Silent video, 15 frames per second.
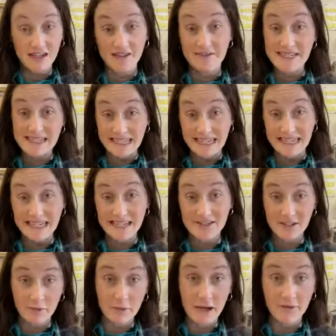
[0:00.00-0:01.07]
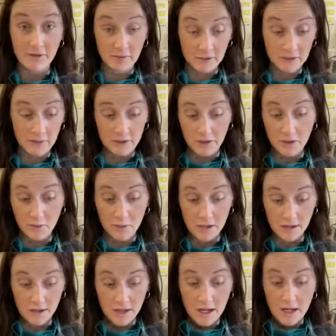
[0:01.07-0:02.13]
kind of skinny, so preferably a bigger
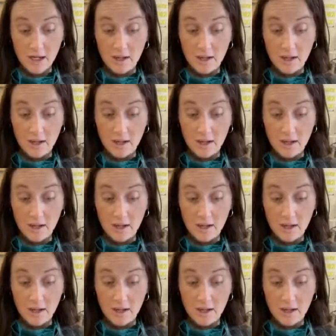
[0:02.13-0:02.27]
one,